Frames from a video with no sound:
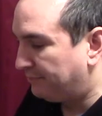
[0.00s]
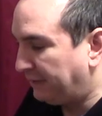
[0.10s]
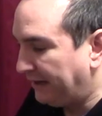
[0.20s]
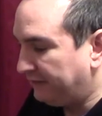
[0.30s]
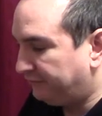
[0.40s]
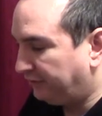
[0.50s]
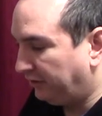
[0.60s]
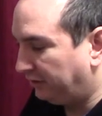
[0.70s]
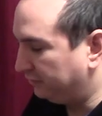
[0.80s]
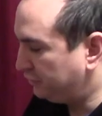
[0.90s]
By
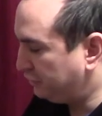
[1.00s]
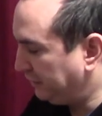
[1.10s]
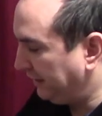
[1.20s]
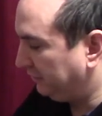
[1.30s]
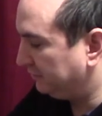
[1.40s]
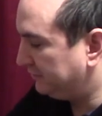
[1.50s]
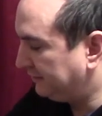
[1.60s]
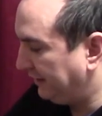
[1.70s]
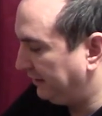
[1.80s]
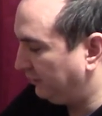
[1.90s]
default, channel
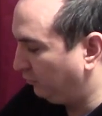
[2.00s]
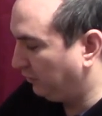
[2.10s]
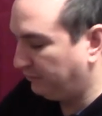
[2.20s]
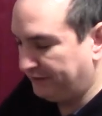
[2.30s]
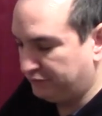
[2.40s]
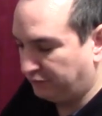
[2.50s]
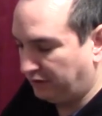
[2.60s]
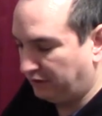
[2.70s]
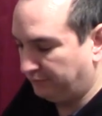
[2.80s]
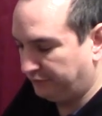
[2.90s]
10 will be
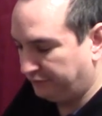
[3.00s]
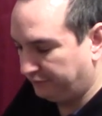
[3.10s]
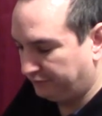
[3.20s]
drums.